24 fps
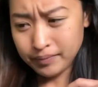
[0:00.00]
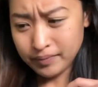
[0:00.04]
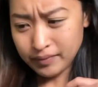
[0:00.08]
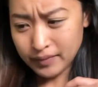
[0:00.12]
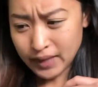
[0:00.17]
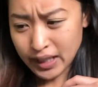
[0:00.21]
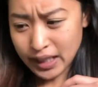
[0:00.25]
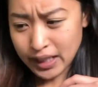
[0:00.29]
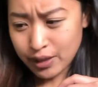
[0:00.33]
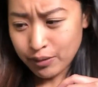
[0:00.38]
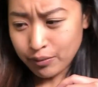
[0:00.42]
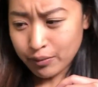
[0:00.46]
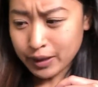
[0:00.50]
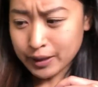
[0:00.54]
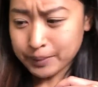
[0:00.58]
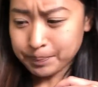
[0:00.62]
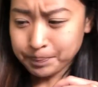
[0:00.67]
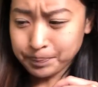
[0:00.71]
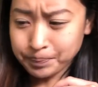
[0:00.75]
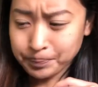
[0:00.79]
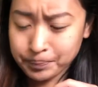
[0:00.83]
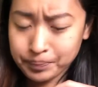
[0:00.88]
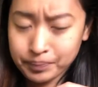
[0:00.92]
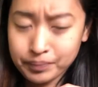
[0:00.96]
this
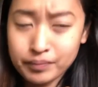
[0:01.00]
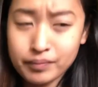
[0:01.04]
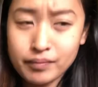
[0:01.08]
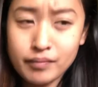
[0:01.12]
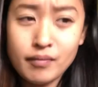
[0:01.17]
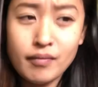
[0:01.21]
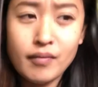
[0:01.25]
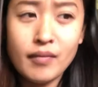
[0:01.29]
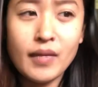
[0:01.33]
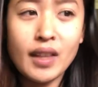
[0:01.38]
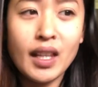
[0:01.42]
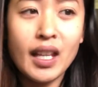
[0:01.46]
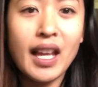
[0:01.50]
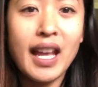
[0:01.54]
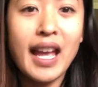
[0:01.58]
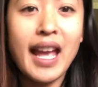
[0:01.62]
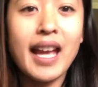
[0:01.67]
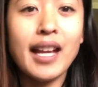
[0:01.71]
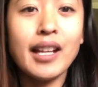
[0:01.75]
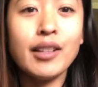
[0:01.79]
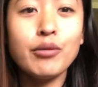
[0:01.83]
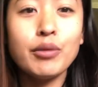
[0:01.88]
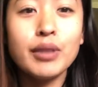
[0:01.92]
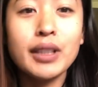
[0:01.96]
one.
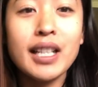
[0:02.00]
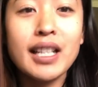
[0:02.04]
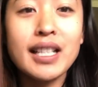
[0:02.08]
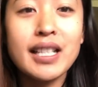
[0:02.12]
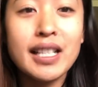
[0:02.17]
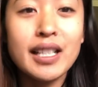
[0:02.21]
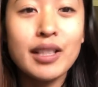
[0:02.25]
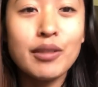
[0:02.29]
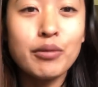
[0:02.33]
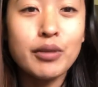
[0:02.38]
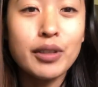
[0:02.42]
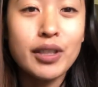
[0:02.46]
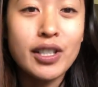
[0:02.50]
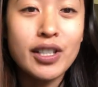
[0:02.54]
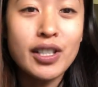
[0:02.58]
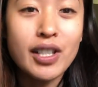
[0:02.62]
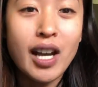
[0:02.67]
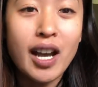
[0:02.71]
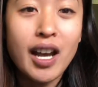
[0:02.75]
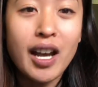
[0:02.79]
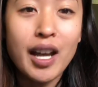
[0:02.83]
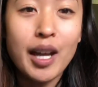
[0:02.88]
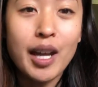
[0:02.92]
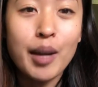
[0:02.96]
And what I did was
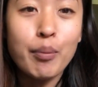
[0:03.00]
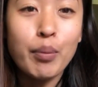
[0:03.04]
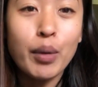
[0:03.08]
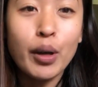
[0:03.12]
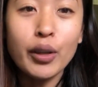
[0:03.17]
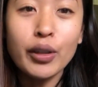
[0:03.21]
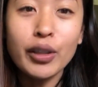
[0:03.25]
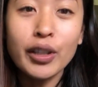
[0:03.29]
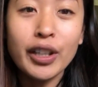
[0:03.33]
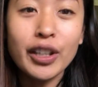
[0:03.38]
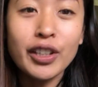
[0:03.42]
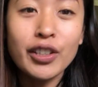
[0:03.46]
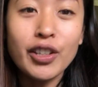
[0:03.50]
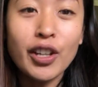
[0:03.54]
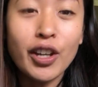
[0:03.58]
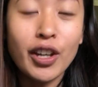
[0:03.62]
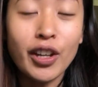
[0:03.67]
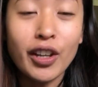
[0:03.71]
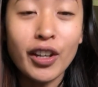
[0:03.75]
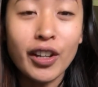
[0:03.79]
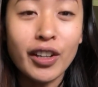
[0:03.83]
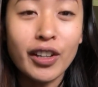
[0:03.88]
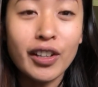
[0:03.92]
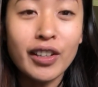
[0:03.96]
I borrowed
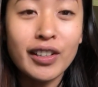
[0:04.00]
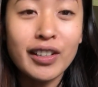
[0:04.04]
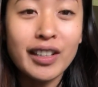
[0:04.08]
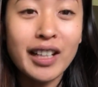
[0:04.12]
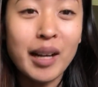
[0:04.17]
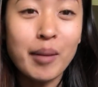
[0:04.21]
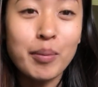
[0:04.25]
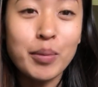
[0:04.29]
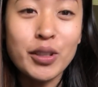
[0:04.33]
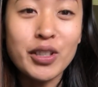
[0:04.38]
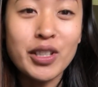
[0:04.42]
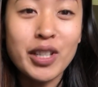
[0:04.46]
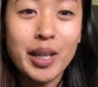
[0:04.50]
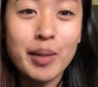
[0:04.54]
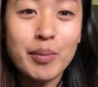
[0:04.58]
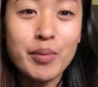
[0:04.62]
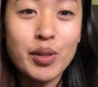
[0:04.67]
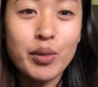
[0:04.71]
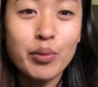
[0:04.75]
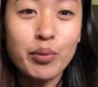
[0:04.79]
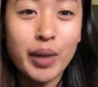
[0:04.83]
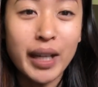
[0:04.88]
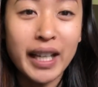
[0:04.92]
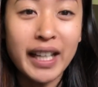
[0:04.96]
her a couple times
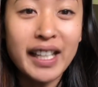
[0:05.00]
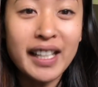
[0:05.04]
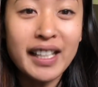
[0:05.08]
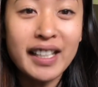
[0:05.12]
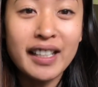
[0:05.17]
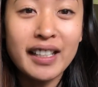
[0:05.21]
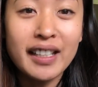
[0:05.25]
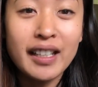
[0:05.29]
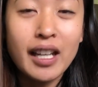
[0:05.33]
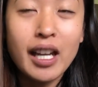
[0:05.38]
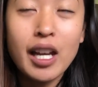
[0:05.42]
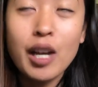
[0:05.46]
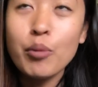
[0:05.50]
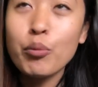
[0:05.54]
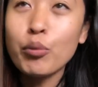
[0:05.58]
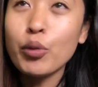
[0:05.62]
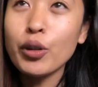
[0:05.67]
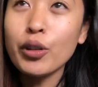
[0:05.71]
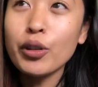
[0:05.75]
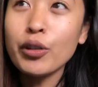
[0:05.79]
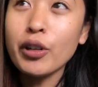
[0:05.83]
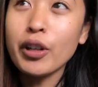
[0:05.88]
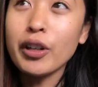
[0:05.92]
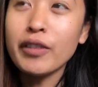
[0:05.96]
a week,
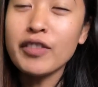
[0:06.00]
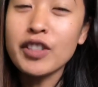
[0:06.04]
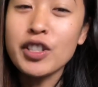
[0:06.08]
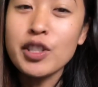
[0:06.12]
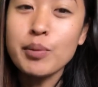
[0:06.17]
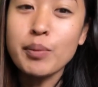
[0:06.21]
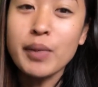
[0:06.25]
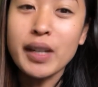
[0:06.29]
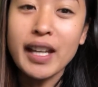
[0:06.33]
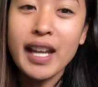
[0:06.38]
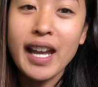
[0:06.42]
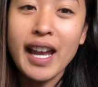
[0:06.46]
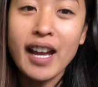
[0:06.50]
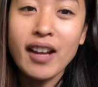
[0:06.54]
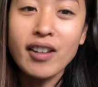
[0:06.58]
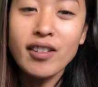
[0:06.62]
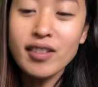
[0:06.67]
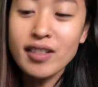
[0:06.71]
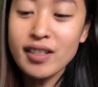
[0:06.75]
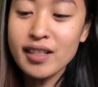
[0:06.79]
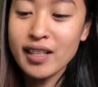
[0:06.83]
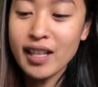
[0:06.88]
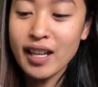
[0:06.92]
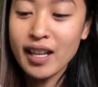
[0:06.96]
brought her over to my
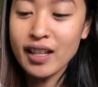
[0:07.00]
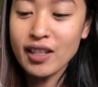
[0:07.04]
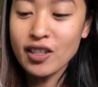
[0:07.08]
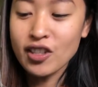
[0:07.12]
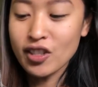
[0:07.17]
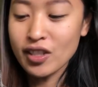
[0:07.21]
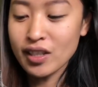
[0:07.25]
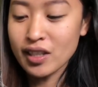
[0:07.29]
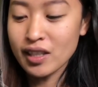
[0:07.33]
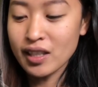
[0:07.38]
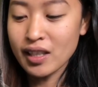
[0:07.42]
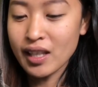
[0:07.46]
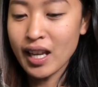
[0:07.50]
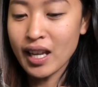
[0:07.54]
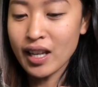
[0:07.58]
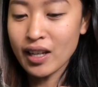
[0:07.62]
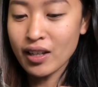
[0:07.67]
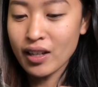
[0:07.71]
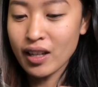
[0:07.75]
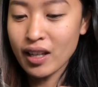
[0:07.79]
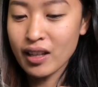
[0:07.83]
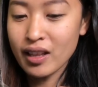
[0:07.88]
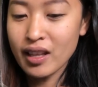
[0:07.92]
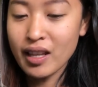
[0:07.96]
house and just let
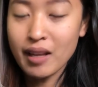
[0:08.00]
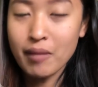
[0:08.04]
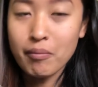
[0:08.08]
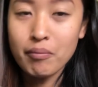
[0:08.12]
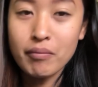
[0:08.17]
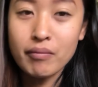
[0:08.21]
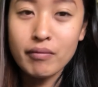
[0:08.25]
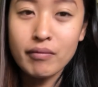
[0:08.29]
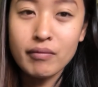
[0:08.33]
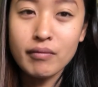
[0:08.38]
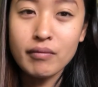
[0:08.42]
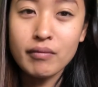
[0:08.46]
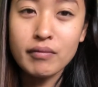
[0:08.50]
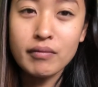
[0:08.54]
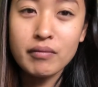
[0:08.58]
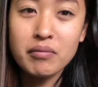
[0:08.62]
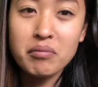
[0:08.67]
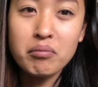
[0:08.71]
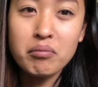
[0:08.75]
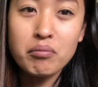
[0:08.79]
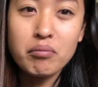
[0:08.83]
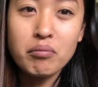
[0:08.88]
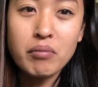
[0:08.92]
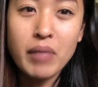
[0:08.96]
them
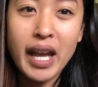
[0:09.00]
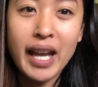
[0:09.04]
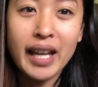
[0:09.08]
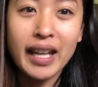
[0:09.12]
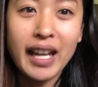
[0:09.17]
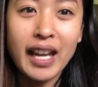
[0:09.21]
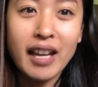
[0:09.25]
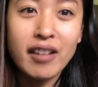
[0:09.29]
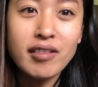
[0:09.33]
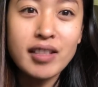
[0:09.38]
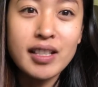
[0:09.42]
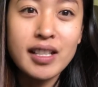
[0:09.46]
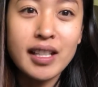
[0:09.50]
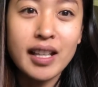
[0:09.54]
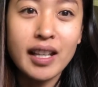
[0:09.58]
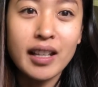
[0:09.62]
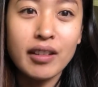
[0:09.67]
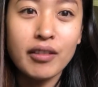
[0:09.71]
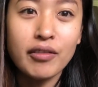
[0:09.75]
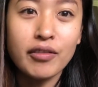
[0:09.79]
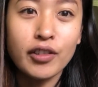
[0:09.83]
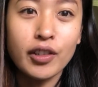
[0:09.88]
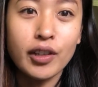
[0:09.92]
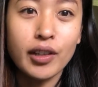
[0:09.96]
hang out
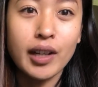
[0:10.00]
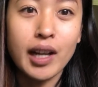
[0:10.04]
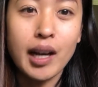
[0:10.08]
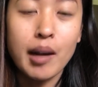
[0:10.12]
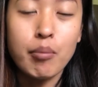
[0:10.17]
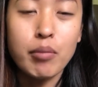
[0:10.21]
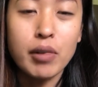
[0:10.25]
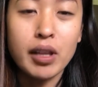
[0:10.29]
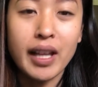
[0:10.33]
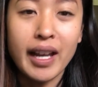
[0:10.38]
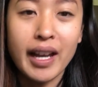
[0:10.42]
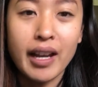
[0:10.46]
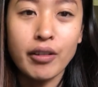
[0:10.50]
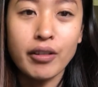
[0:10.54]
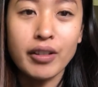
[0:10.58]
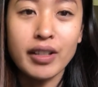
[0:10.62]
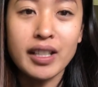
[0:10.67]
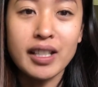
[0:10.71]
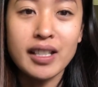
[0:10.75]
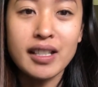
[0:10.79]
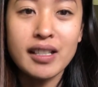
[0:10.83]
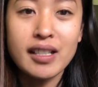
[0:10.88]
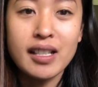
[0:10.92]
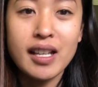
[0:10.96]
together for a couple
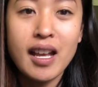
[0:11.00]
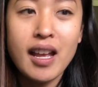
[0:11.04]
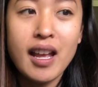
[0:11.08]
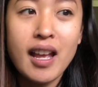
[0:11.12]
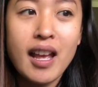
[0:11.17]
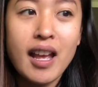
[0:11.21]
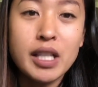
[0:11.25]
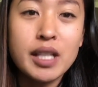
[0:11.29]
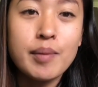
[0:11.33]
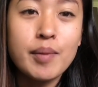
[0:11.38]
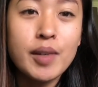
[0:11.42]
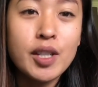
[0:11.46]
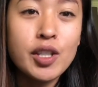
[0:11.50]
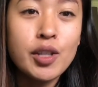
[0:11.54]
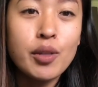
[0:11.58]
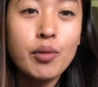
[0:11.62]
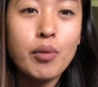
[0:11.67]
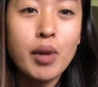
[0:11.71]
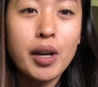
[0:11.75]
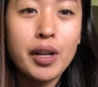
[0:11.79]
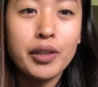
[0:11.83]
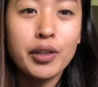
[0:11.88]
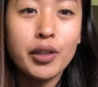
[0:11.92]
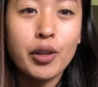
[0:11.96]
hours. Especially
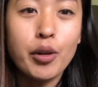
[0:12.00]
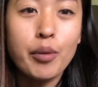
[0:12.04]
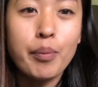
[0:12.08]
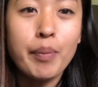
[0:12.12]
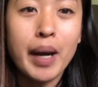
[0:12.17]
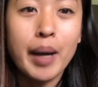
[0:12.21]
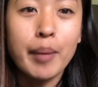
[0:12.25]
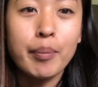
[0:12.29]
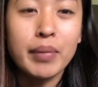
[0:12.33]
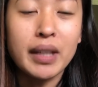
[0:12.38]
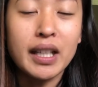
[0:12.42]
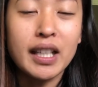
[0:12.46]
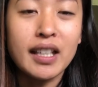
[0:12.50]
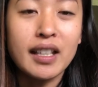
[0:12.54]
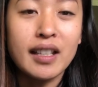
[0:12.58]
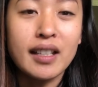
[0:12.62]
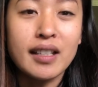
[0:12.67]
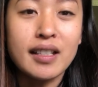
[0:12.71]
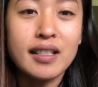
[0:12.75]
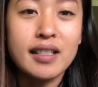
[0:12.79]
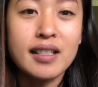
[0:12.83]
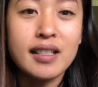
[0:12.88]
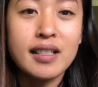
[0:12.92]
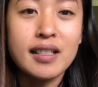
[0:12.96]
while your puppy
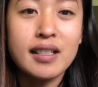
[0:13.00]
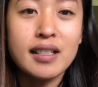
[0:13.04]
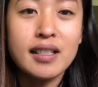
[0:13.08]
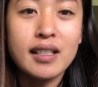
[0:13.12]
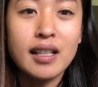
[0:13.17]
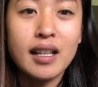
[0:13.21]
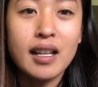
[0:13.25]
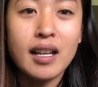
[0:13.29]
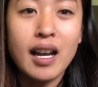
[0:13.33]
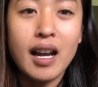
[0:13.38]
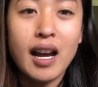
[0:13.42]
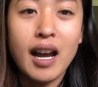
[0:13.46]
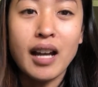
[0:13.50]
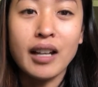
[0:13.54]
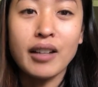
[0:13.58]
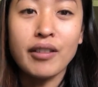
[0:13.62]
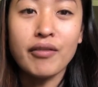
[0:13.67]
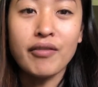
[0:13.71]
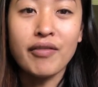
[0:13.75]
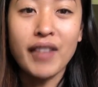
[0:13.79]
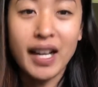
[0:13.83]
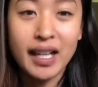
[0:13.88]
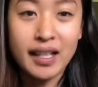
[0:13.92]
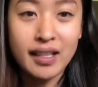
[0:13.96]
is
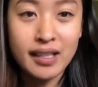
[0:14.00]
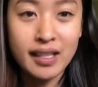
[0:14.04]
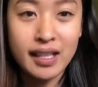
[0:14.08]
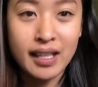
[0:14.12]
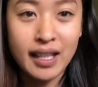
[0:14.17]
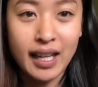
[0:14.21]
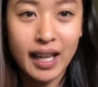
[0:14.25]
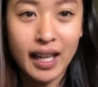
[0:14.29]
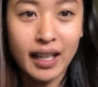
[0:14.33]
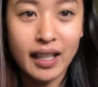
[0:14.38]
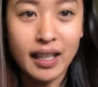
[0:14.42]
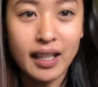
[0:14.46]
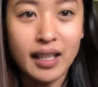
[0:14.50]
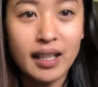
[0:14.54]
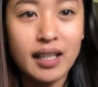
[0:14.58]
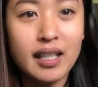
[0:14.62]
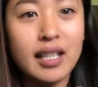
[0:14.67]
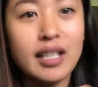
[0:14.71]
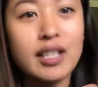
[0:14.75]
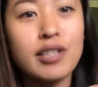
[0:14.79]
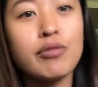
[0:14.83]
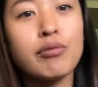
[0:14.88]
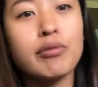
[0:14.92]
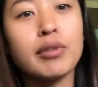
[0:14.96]
unvaccinated,
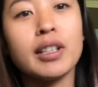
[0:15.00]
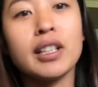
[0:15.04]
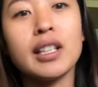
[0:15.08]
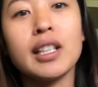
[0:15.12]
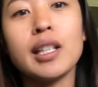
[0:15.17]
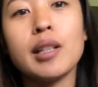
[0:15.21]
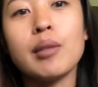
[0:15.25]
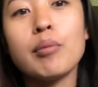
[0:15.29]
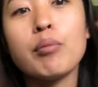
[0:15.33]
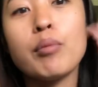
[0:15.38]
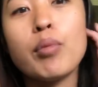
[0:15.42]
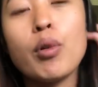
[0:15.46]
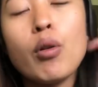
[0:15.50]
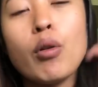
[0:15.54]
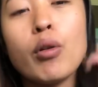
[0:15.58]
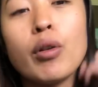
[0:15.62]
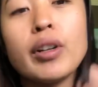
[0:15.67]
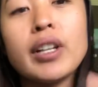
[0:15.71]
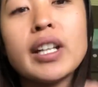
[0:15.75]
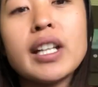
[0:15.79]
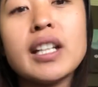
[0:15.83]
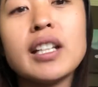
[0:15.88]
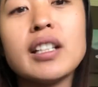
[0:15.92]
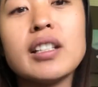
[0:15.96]
it's really
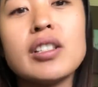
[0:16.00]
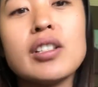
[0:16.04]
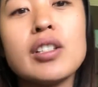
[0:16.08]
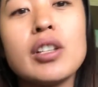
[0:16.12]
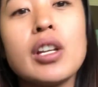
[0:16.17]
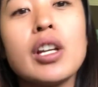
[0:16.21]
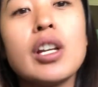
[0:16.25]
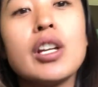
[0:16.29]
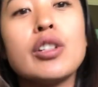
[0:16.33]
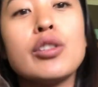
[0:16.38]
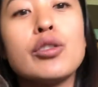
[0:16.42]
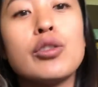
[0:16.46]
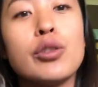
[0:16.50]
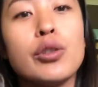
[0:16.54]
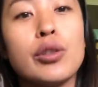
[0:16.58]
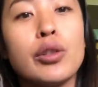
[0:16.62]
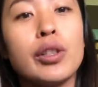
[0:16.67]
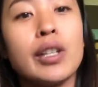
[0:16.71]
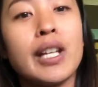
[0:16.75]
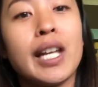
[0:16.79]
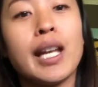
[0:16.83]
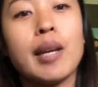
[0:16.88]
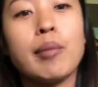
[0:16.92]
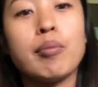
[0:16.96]
important to
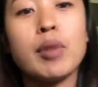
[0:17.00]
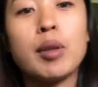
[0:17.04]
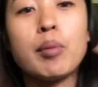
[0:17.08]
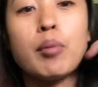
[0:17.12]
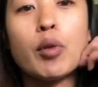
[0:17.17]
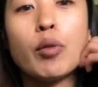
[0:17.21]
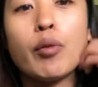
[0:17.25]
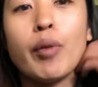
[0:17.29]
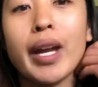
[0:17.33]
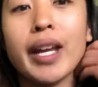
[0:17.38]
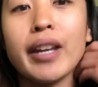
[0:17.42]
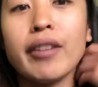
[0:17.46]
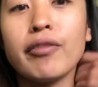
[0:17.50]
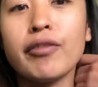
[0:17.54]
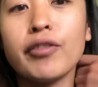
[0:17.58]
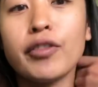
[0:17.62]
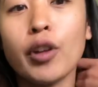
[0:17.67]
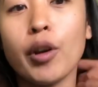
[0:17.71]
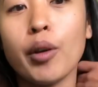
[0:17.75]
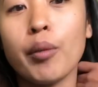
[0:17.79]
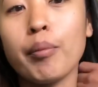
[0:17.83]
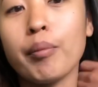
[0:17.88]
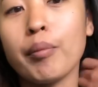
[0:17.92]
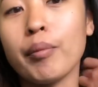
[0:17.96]
keep them away
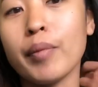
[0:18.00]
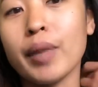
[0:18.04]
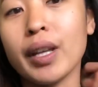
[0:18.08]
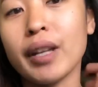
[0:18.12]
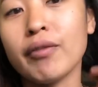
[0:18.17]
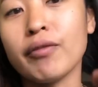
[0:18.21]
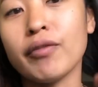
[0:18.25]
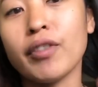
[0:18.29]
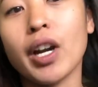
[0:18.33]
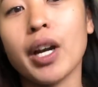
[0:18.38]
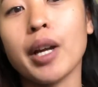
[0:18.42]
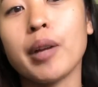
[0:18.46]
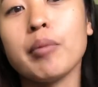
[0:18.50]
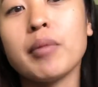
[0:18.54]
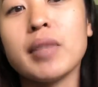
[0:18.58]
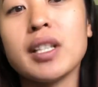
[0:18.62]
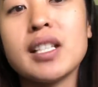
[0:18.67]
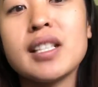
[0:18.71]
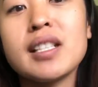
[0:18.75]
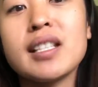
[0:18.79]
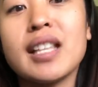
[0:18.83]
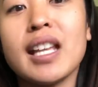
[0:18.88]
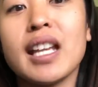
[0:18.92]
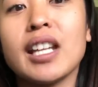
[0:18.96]
from
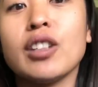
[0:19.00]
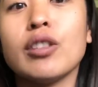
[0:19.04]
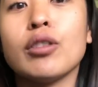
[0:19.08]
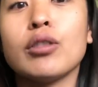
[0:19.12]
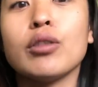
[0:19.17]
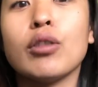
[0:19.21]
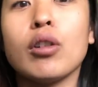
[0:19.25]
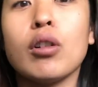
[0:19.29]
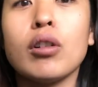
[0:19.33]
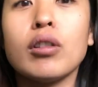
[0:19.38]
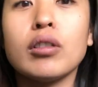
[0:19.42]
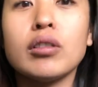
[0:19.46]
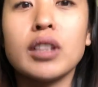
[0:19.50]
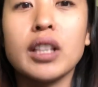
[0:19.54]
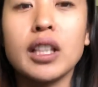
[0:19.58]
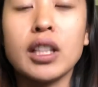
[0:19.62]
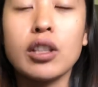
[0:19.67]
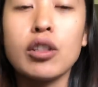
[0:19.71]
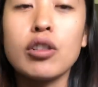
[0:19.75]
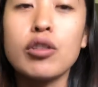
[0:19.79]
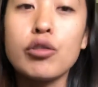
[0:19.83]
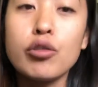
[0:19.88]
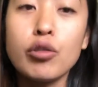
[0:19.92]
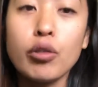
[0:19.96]
environments that you're not in
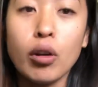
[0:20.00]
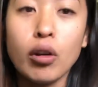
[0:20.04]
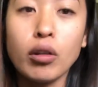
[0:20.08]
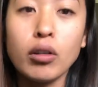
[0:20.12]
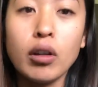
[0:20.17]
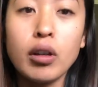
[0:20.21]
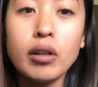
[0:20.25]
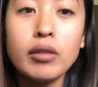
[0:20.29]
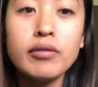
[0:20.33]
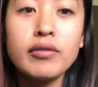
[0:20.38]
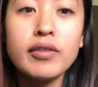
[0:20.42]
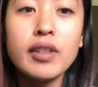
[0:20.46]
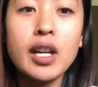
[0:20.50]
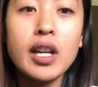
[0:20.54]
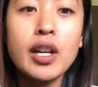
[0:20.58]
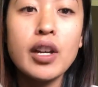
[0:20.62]
control of.